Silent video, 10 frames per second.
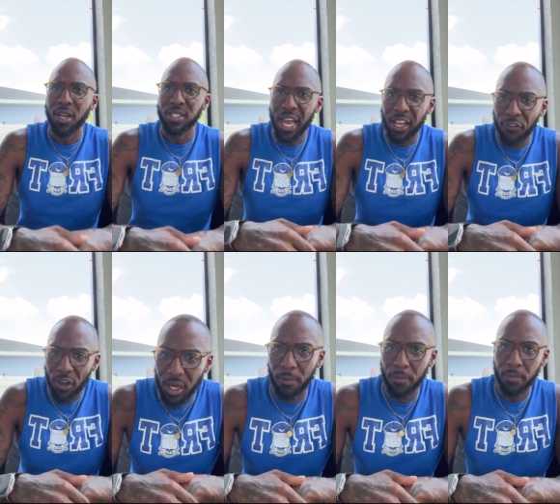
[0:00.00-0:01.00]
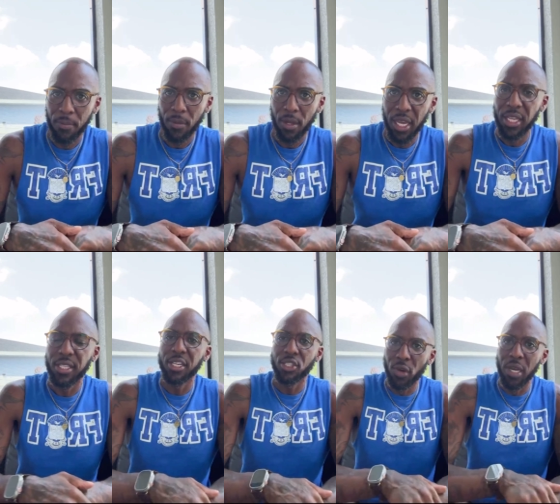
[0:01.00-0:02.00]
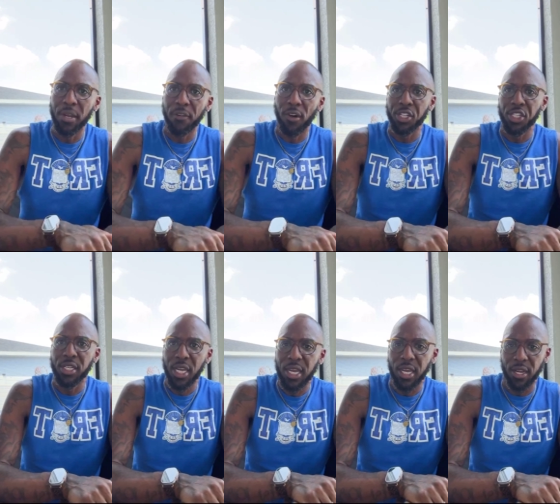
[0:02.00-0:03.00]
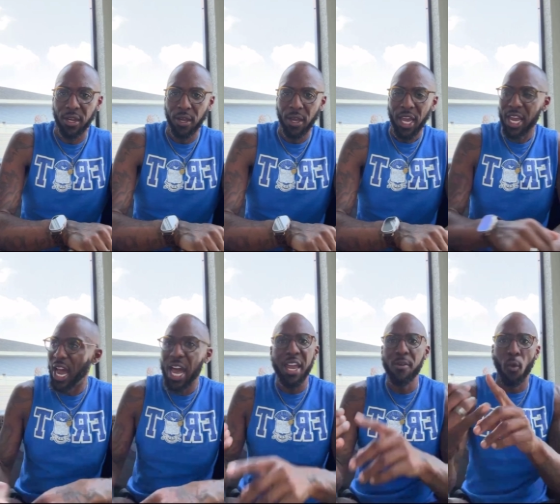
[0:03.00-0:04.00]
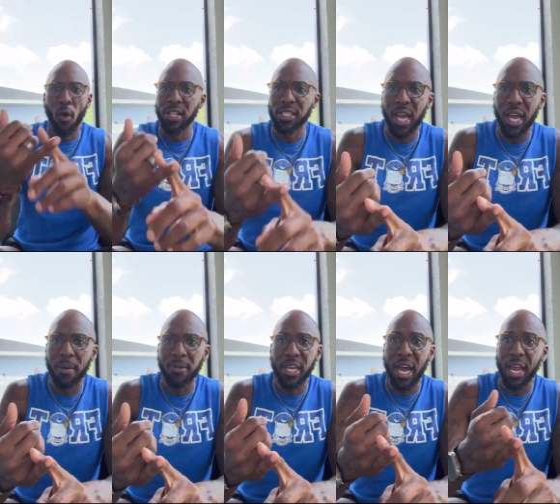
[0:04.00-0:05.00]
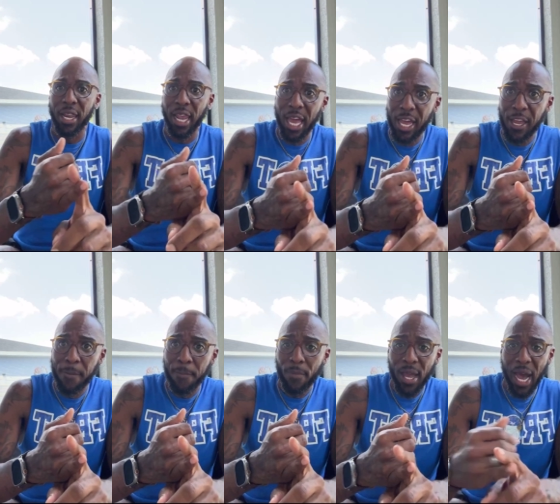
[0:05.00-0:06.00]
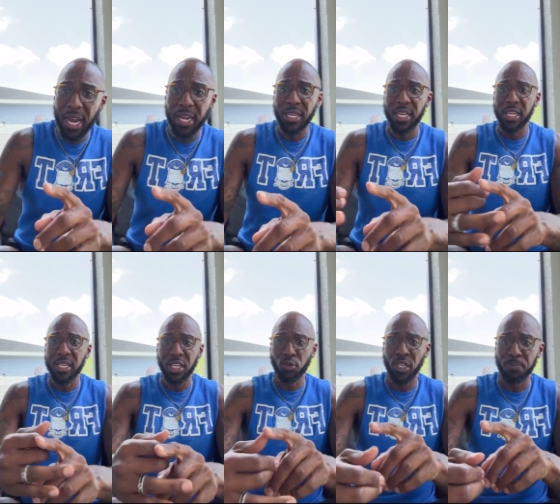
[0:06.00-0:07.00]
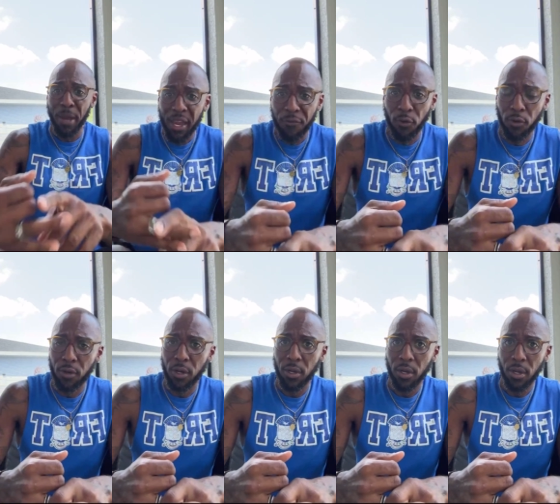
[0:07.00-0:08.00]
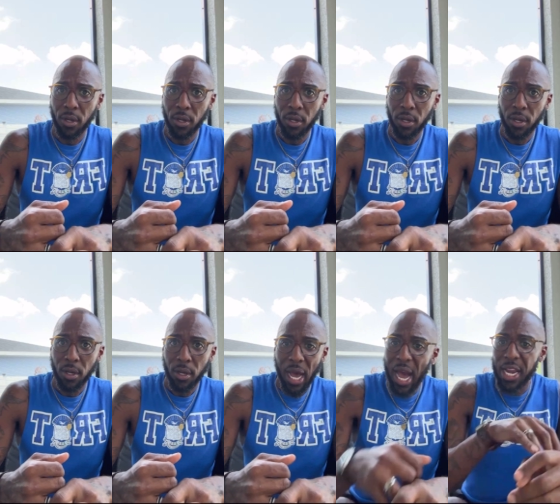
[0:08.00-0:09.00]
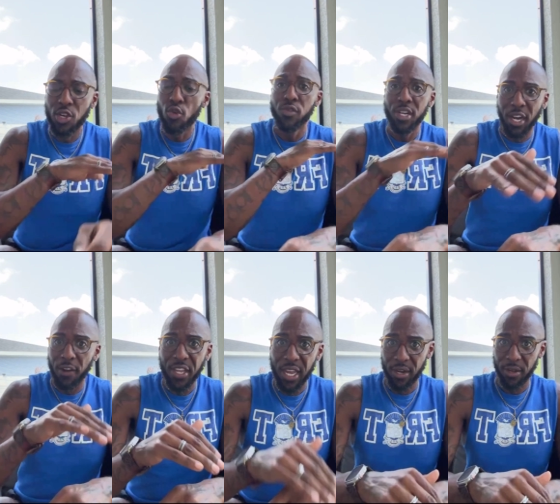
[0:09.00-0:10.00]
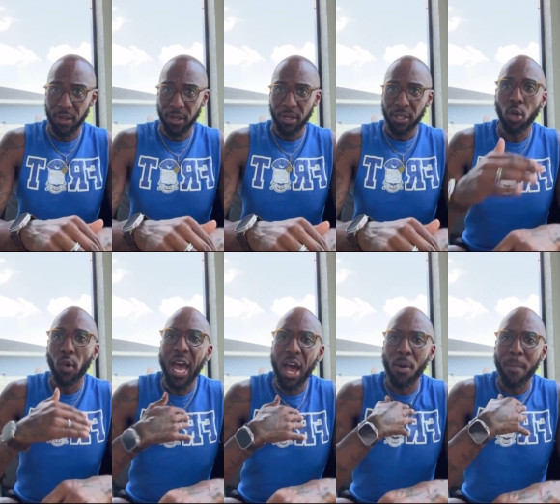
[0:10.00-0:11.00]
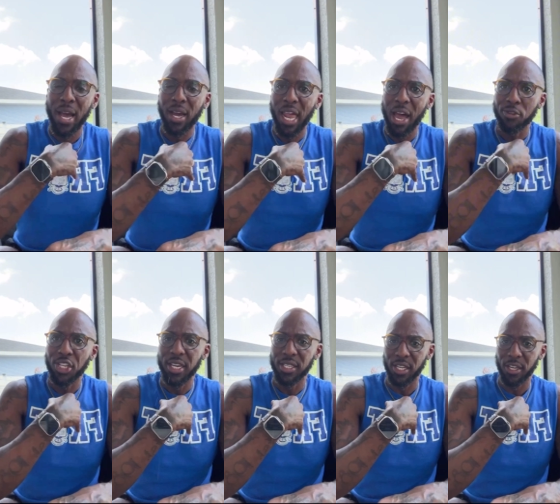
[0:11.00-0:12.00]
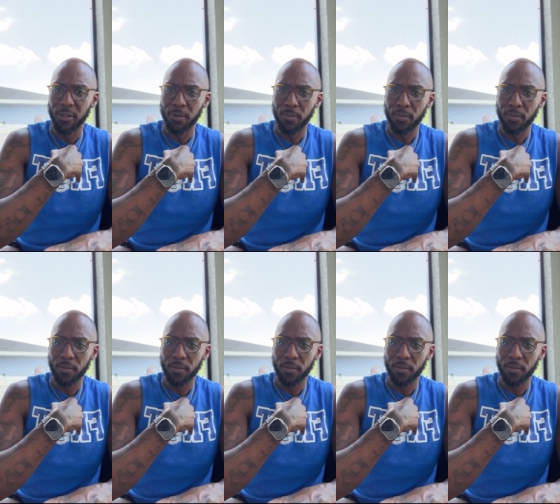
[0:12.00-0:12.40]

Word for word: because that's up. It's extremely what she did. And I ain't one time get out of line. I didn't get disrespectful. I didn't do none of that. So how am I clout chasing?